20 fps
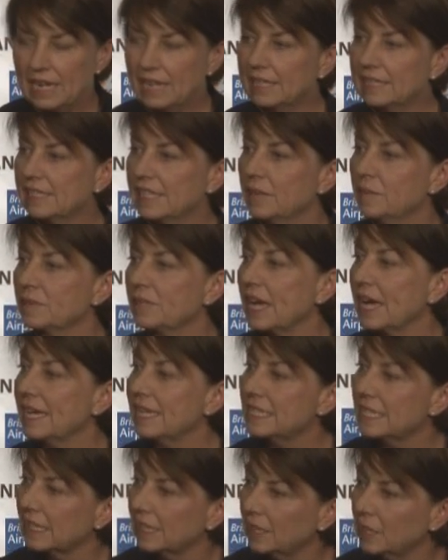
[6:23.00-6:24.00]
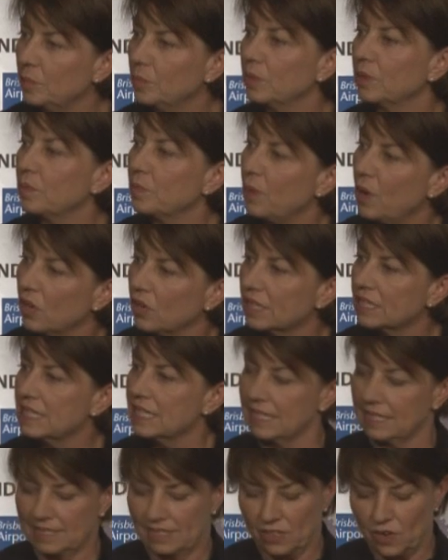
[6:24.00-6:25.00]
It seems a deliberate
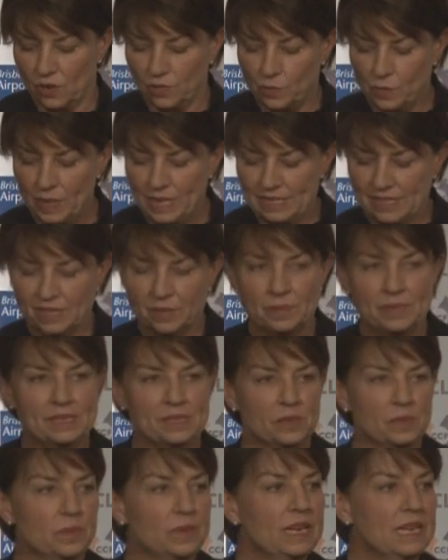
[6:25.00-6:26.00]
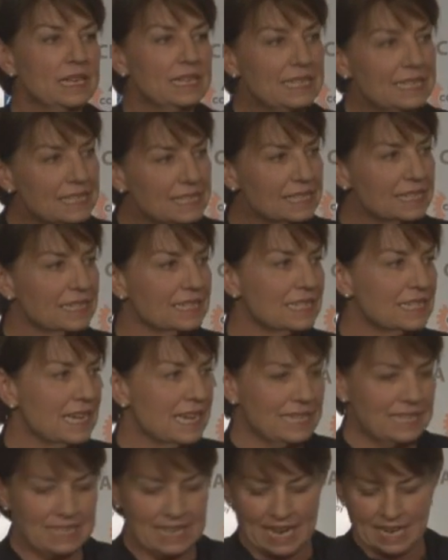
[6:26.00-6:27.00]
politics of pessimism,
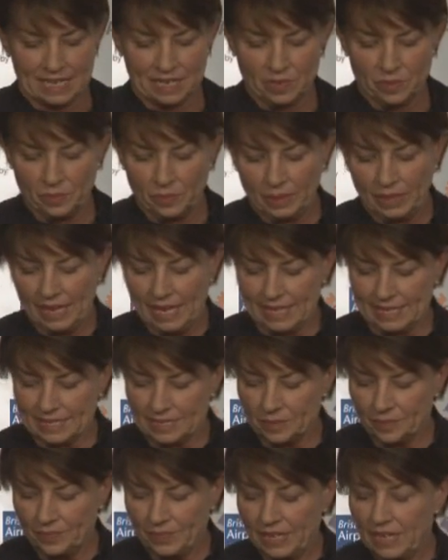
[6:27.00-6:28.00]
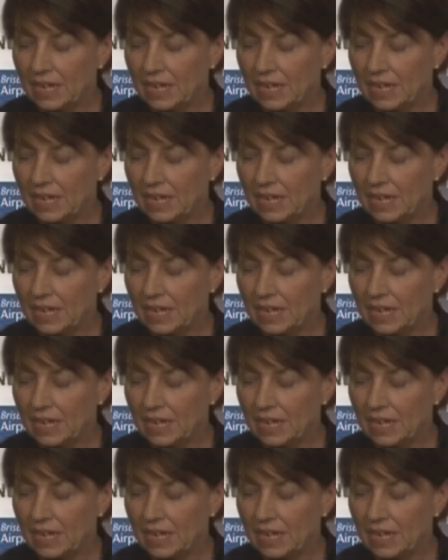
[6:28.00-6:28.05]
discontent and complaint.